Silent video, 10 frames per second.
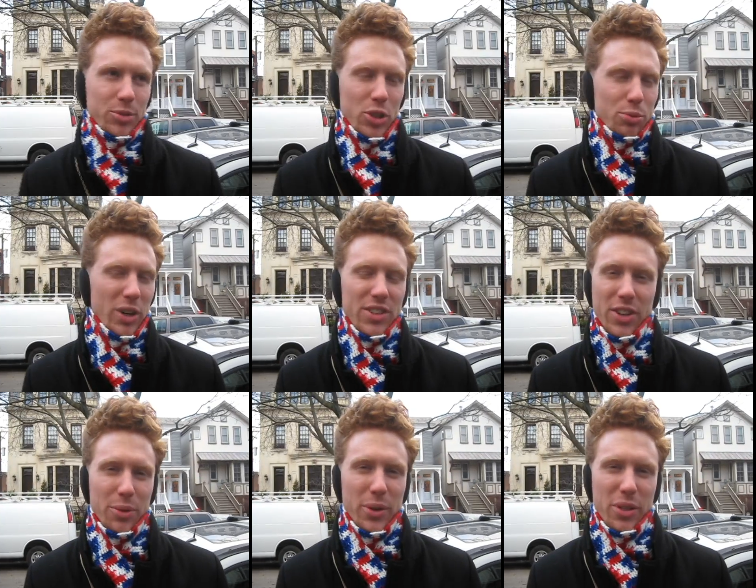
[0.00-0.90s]
Just
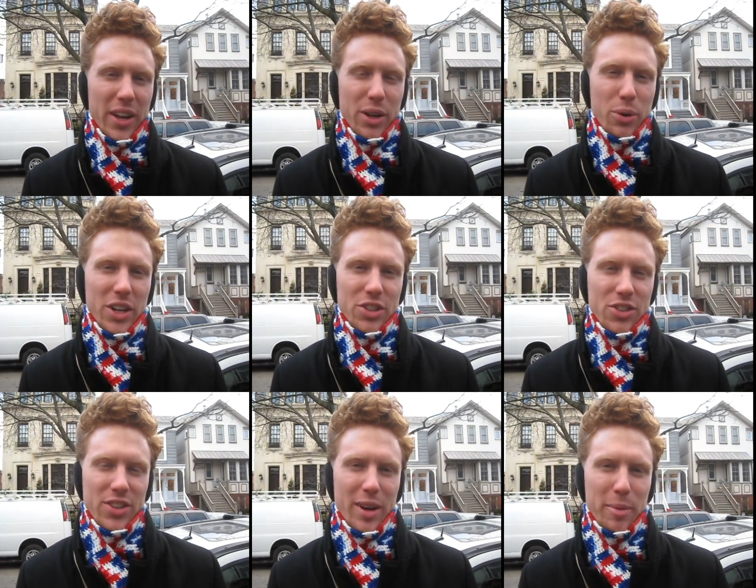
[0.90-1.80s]
wrestling with any
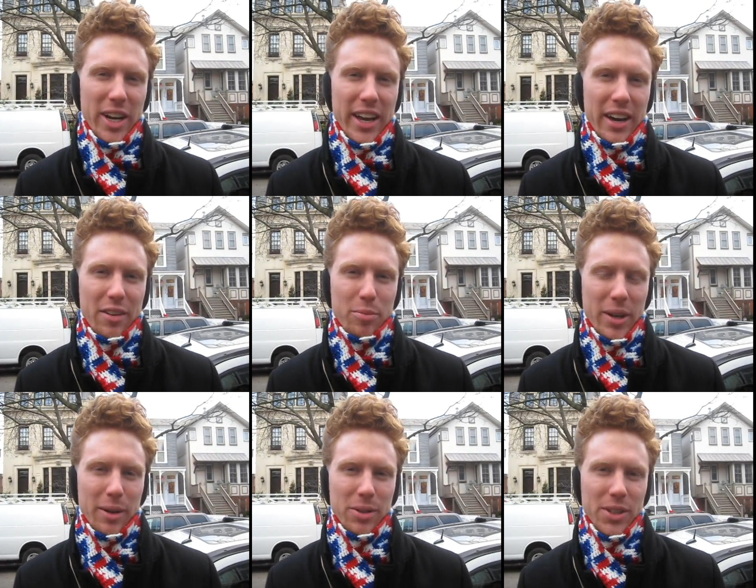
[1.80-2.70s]
questions that I might have, being
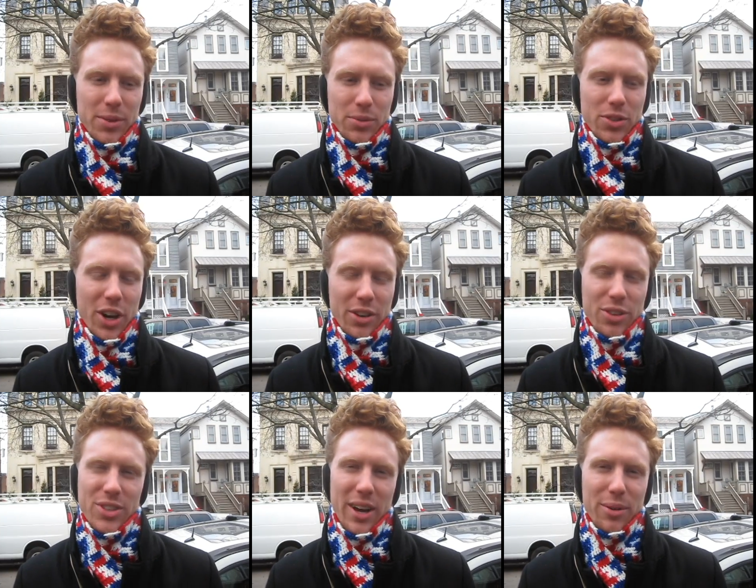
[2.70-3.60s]
able to talk
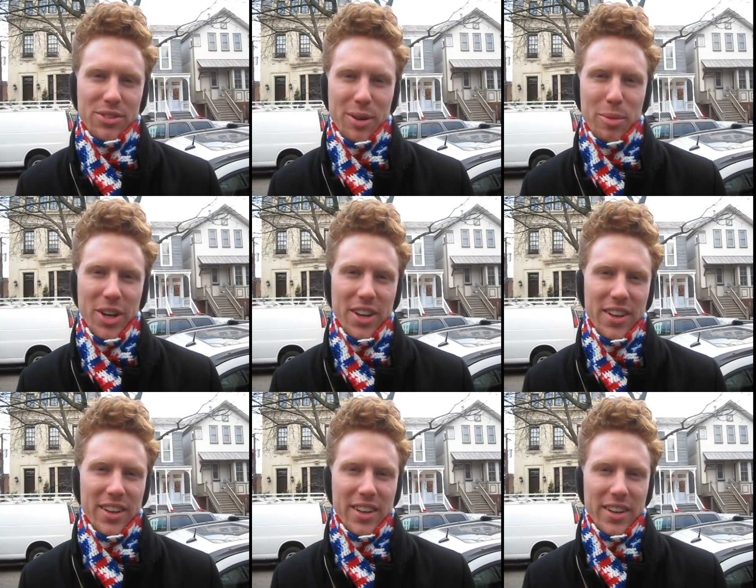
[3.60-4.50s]
those out with somebody
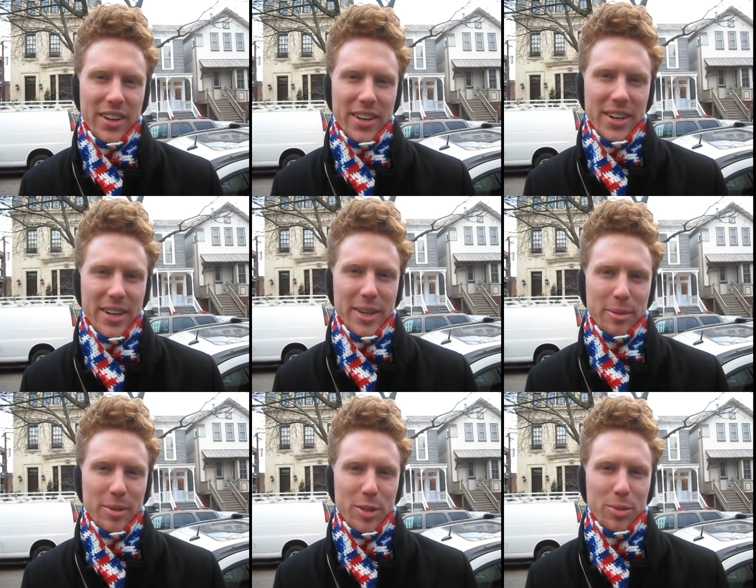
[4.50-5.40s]

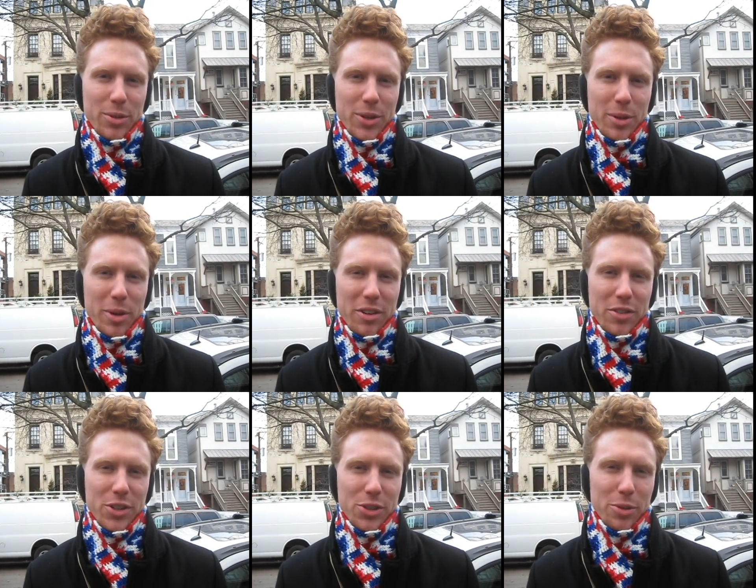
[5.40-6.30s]
has been really
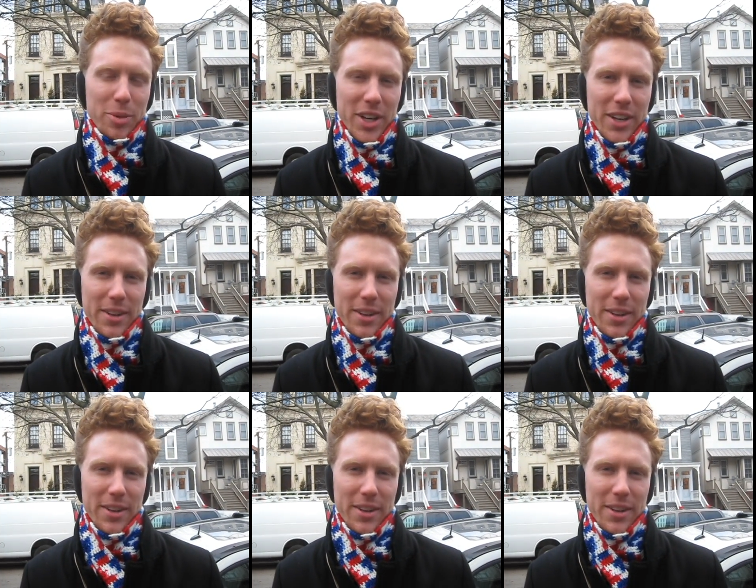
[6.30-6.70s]
beneficial to me.